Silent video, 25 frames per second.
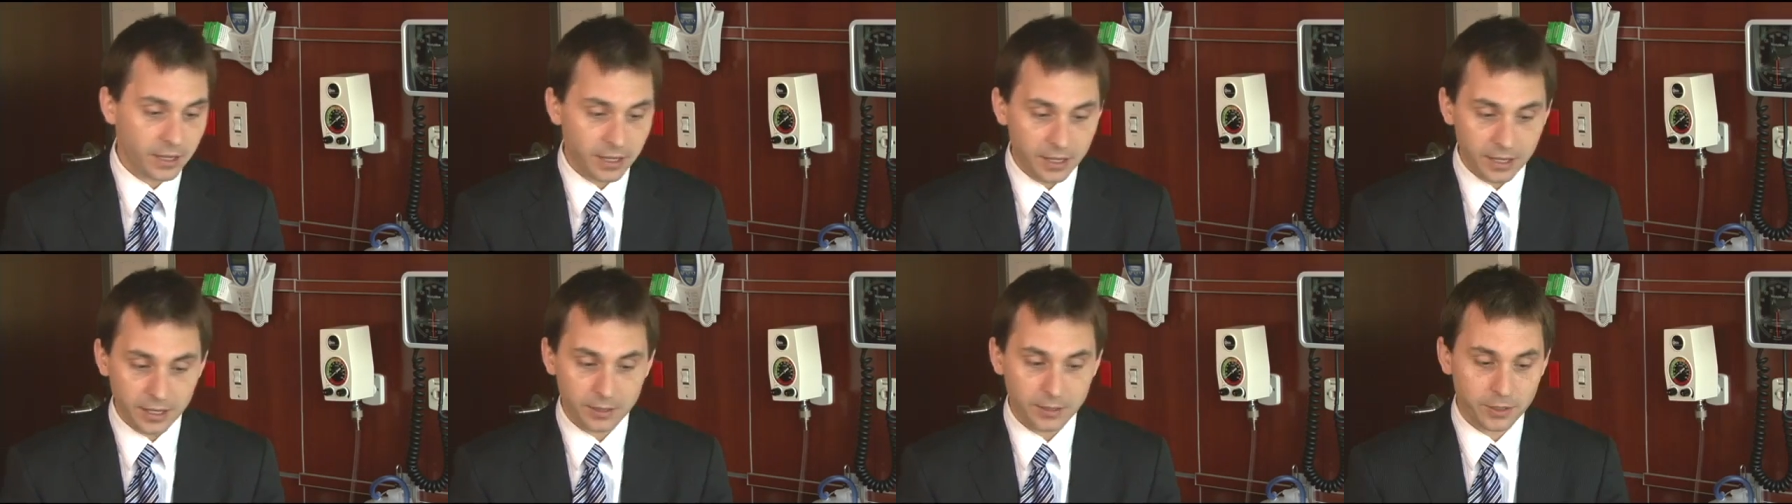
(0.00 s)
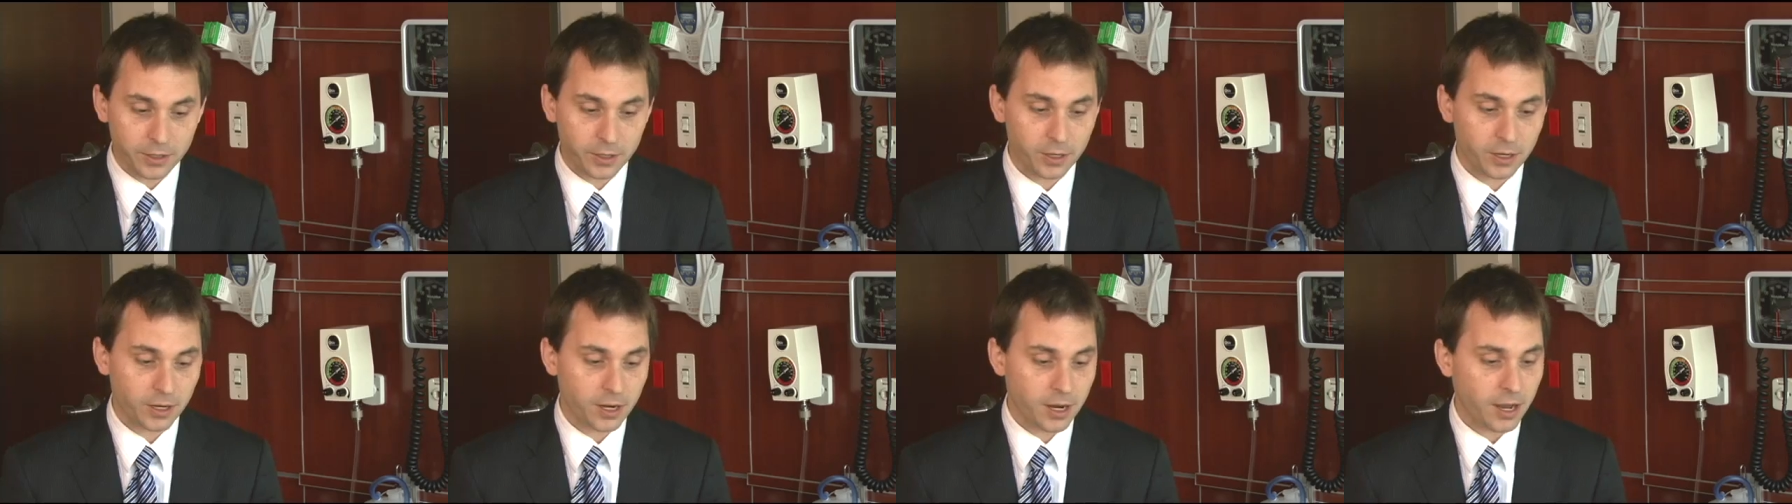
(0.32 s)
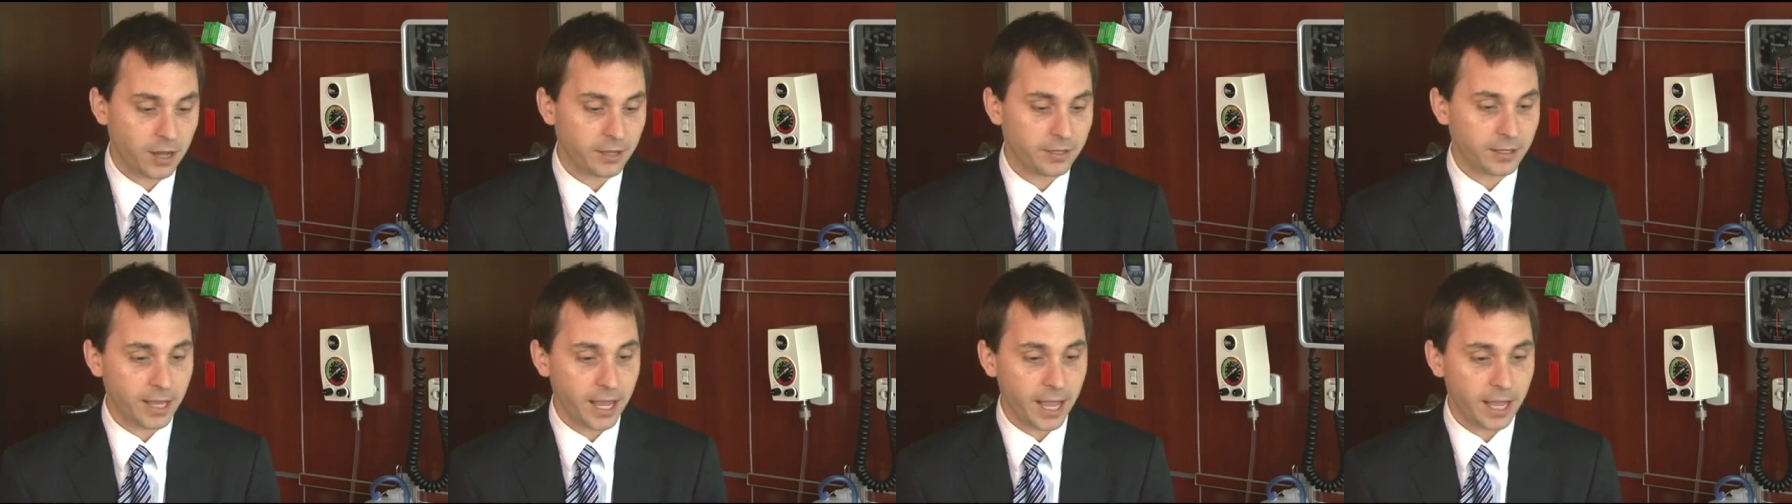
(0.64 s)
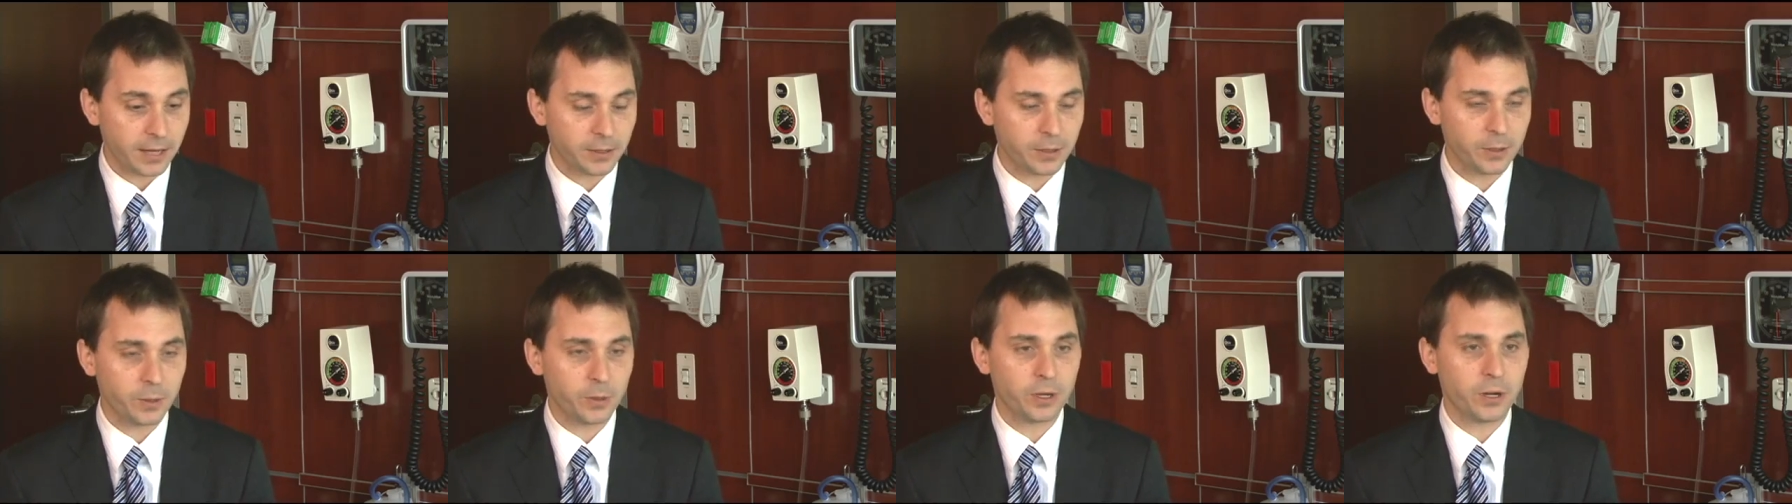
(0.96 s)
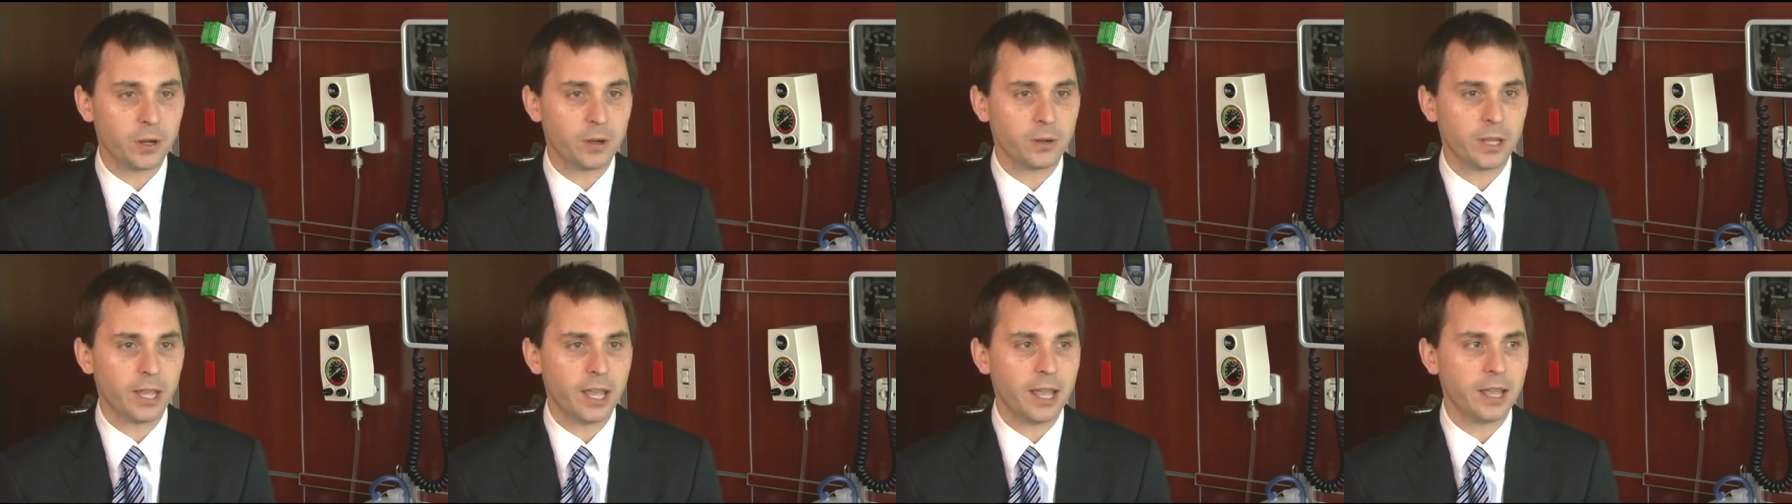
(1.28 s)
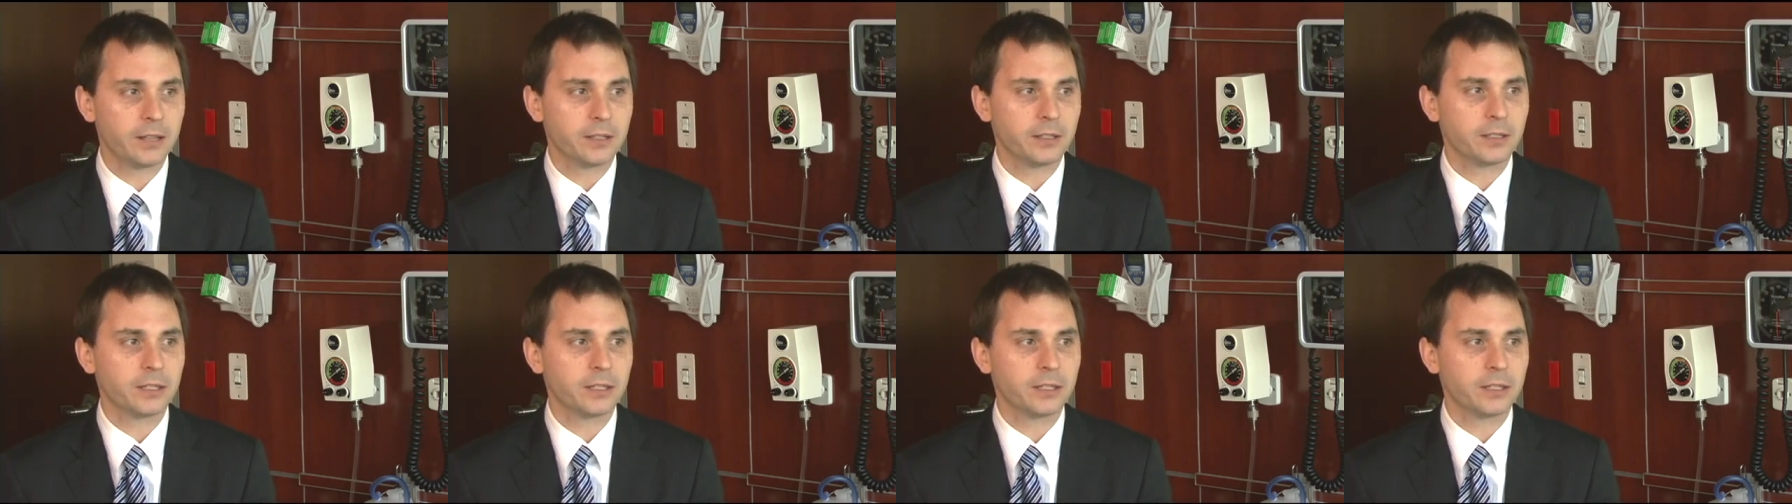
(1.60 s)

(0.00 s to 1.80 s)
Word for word: is your uh, dad doing okay?